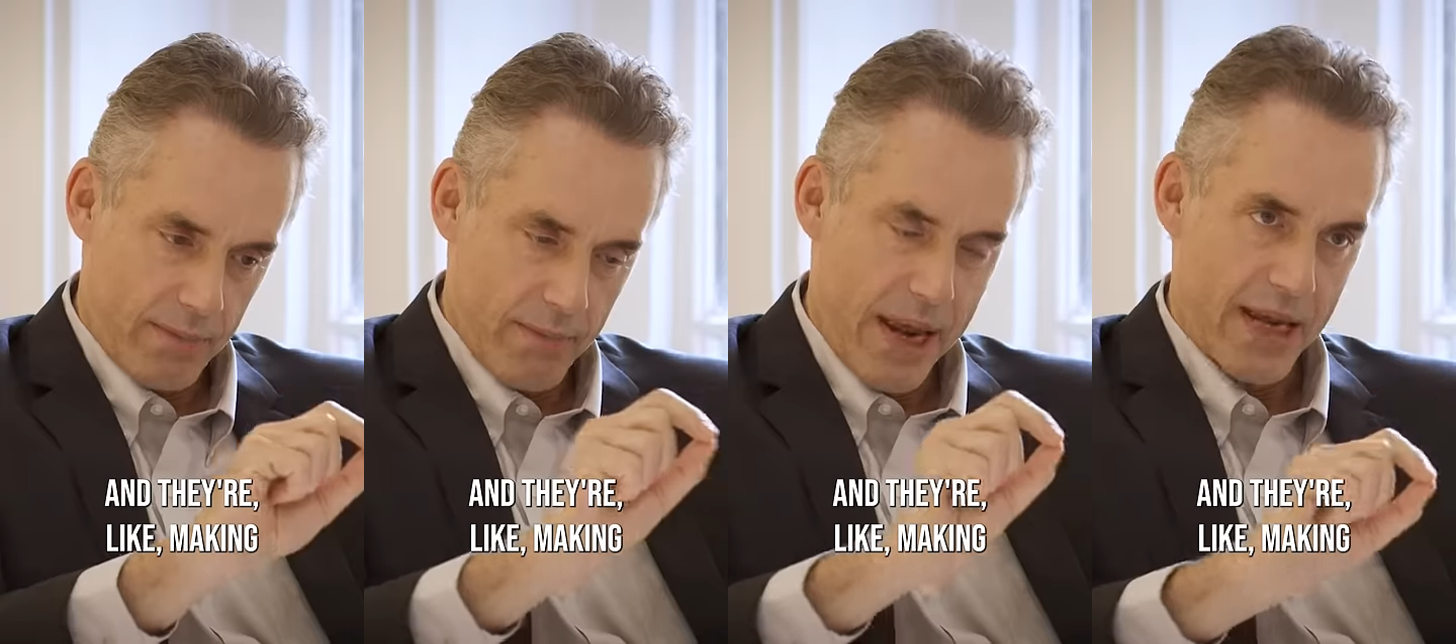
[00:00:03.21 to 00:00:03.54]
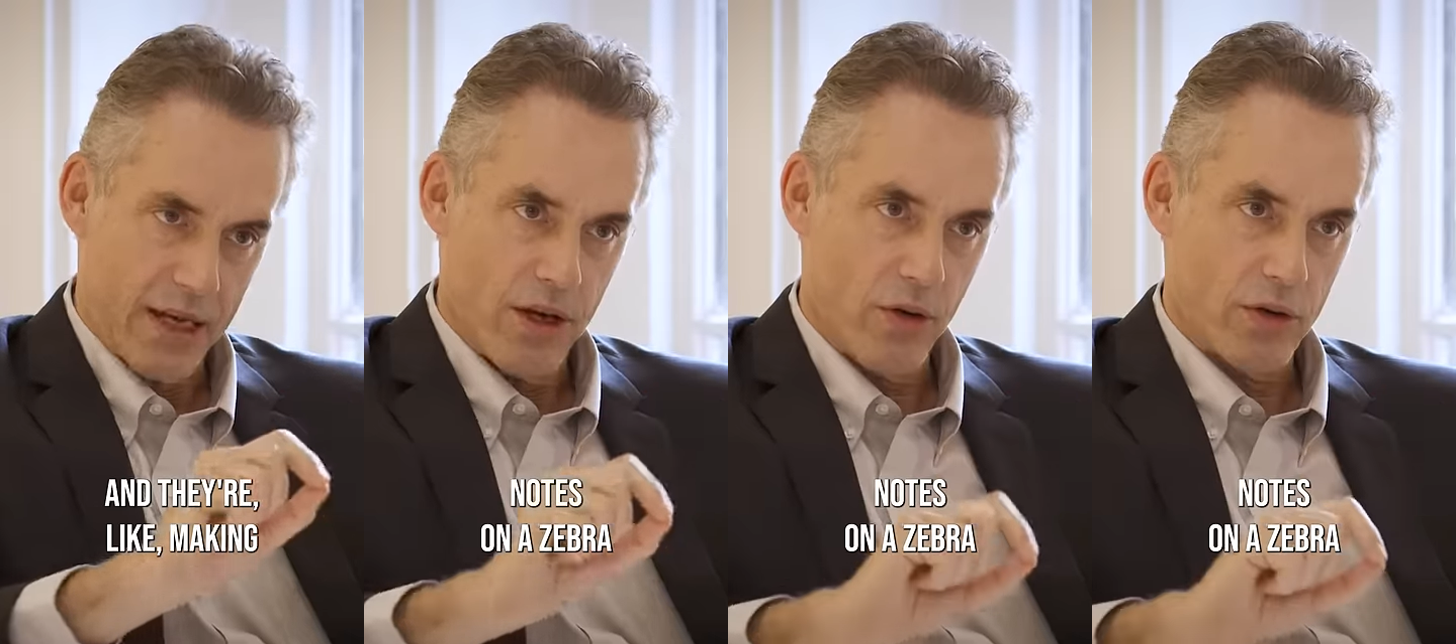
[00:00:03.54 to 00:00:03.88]

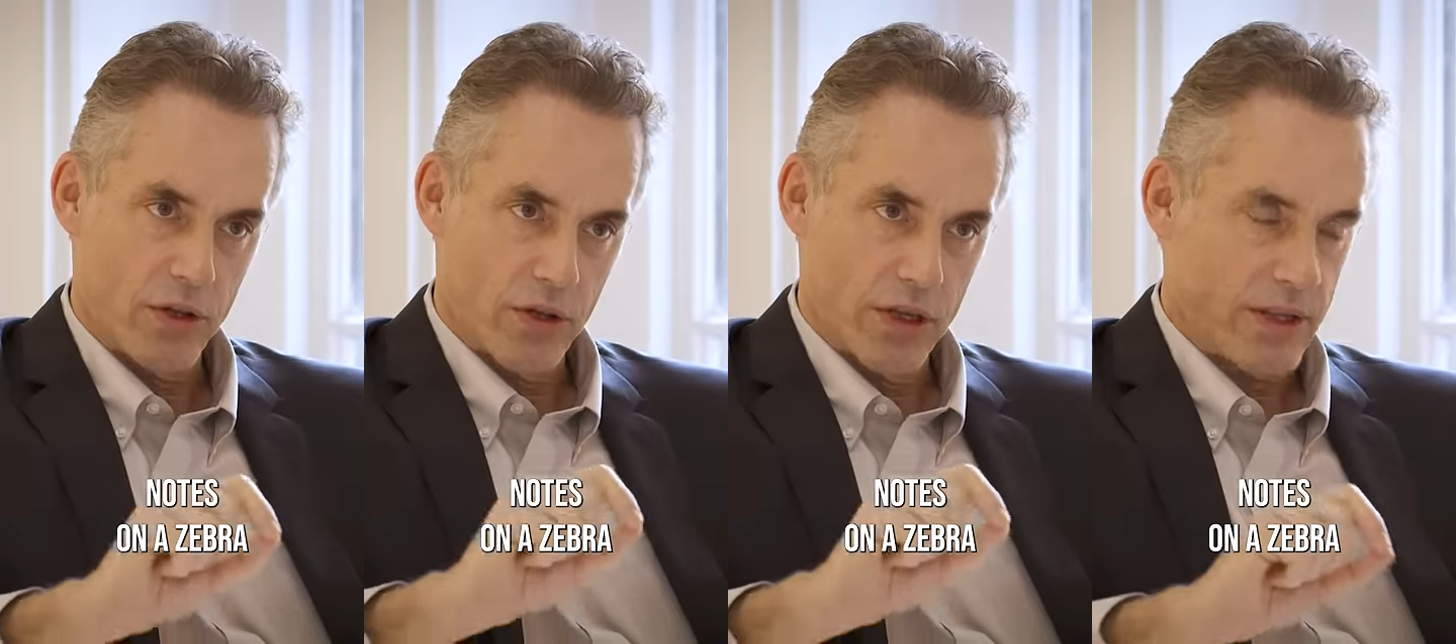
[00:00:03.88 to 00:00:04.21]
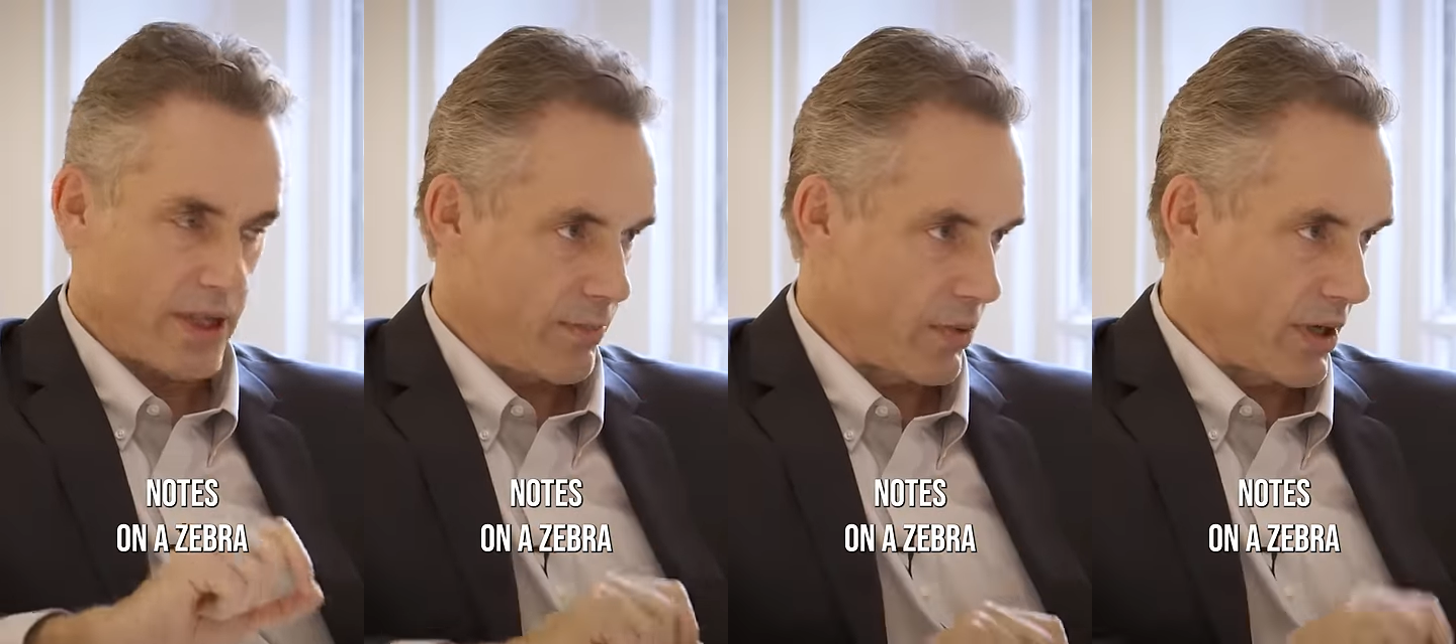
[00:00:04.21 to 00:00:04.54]
making notes on a
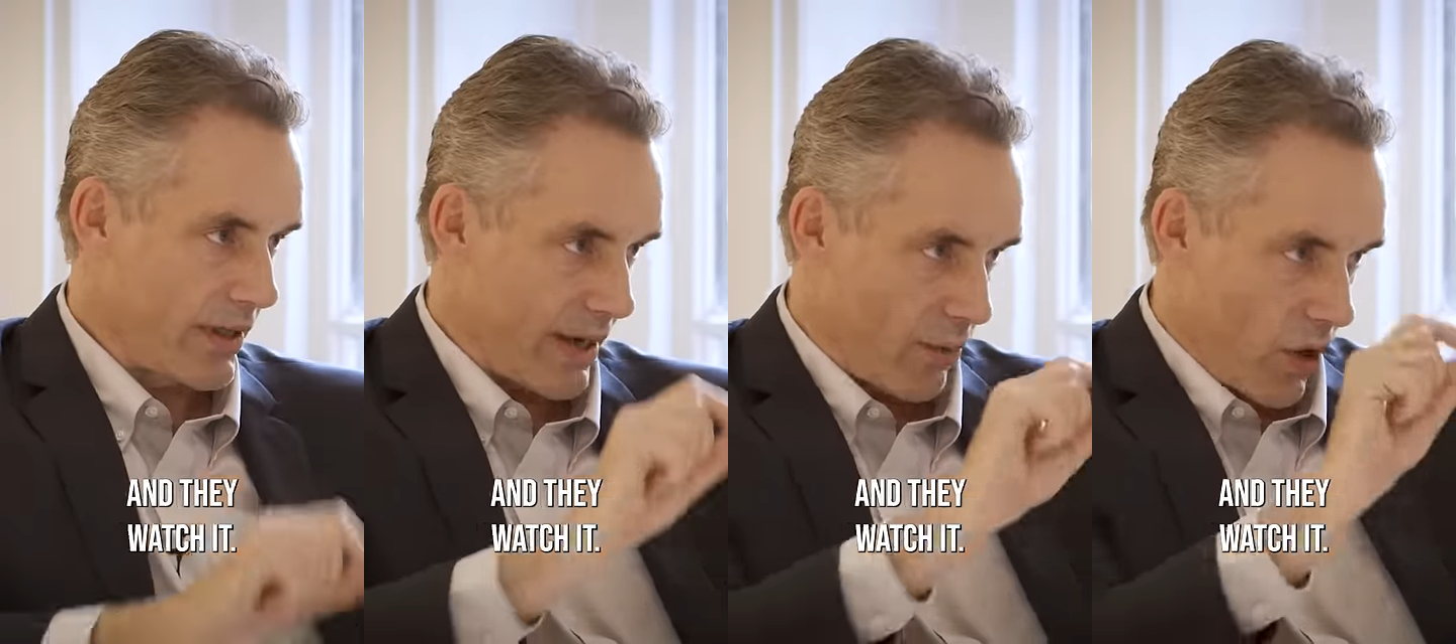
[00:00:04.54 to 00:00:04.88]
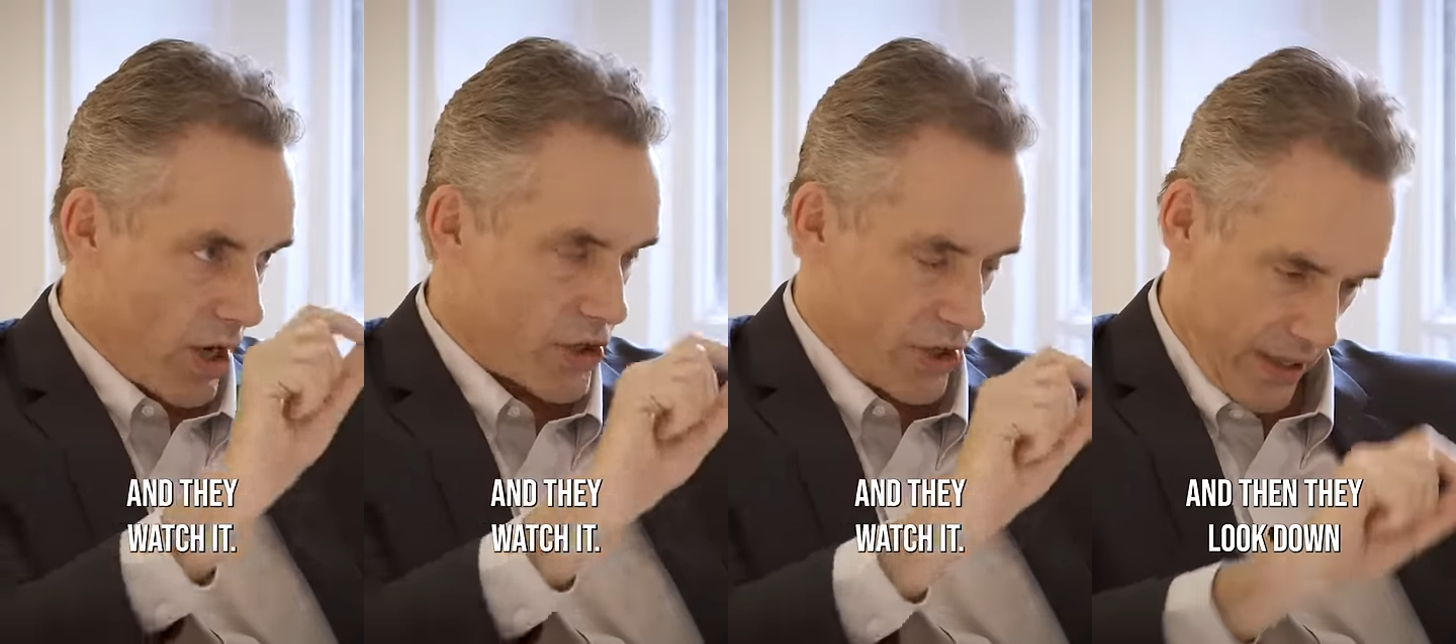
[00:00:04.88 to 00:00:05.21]
zebra, and they
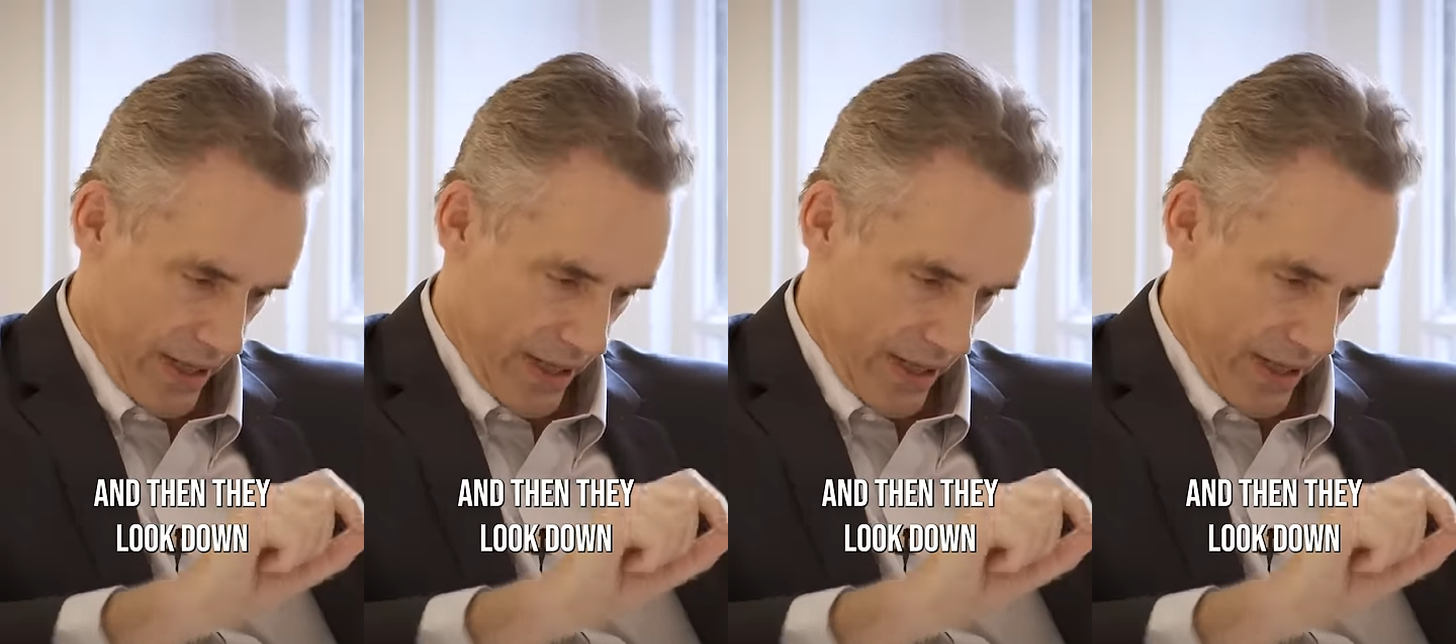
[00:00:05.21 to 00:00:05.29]
watch it,